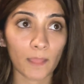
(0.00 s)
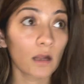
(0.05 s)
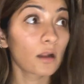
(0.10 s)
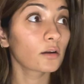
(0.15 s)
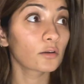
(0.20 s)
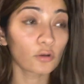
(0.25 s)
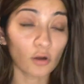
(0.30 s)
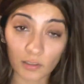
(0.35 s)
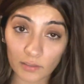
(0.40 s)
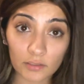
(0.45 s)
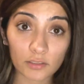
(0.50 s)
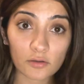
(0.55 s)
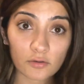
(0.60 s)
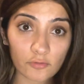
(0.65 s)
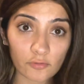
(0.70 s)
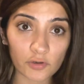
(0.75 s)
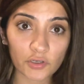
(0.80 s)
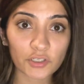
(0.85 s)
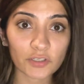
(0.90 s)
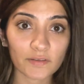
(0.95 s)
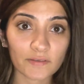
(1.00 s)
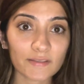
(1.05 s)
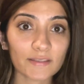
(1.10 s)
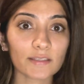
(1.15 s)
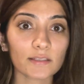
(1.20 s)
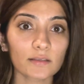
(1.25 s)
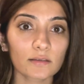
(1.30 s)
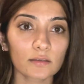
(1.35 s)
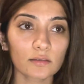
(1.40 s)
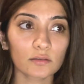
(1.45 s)
Not a nutritionist,
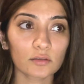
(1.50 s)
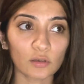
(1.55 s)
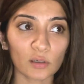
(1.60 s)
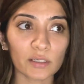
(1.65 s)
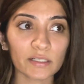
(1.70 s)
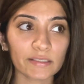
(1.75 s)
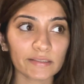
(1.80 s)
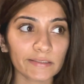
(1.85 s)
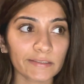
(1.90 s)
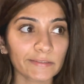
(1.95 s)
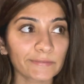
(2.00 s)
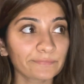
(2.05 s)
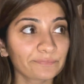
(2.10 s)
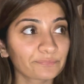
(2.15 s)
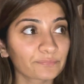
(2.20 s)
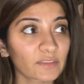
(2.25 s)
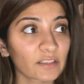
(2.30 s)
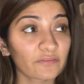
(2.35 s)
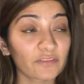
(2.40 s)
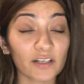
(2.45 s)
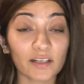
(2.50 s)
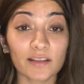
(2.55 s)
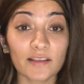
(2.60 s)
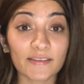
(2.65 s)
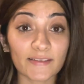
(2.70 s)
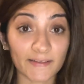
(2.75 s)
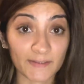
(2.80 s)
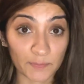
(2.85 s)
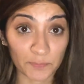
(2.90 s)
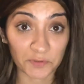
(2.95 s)
not a fitness
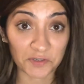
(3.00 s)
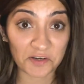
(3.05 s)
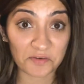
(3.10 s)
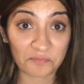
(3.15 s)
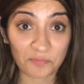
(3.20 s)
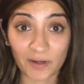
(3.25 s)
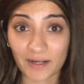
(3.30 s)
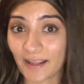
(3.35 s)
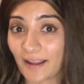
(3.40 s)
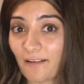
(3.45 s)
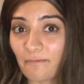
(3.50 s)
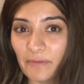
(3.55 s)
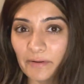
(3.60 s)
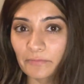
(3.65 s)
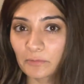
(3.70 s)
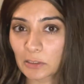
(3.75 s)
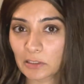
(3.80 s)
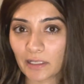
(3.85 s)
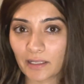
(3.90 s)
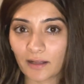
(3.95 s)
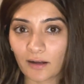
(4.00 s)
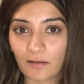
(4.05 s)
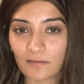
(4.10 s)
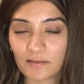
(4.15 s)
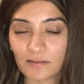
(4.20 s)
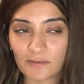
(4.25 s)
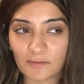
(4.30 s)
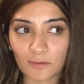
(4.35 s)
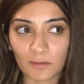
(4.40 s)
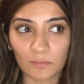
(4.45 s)
expert, but I have been working out
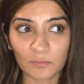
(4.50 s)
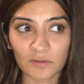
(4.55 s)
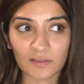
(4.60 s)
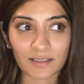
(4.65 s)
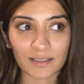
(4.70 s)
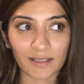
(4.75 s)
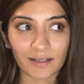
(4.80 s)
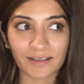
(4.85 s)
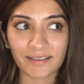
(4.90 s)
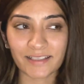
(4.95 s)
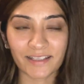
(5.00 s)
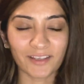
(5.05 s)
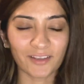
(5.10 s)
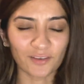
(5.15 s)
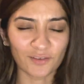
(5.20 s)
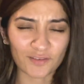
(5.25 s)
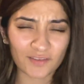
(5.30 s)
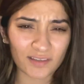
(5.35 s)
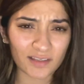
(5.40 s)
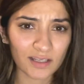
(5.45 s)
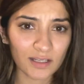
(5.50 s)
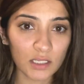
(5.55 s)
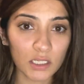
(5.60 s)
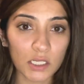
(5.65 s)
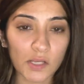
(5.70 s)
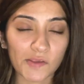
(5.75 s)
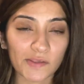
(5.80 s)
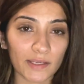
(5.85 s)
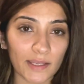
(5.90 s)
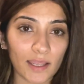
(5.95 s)
since almost like 10 years,
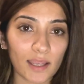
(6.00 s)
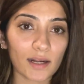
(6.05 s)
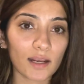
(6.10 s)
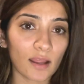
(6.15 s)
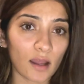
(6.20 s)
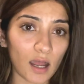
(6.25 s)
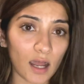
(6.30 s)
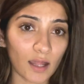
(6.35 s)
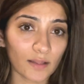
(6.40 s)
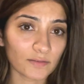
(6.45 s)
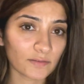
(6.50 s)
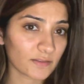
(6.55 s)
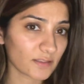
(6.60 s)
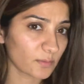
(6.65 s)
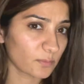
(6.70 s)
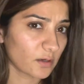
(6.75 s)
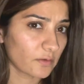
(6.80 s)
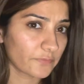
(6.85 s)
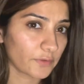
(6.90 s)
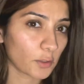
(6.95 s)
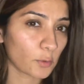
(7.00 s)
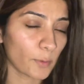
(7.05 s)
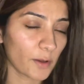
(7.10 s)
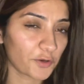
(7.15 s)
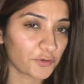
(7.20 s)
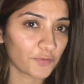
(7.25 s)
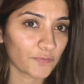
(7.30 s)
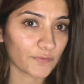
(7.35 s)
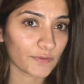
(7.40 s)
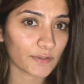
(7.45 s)
so I can answer some of your
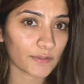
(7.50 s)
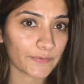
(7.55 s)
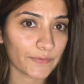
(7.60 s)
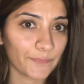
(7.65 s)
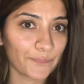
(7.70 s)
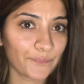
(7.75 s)
questions.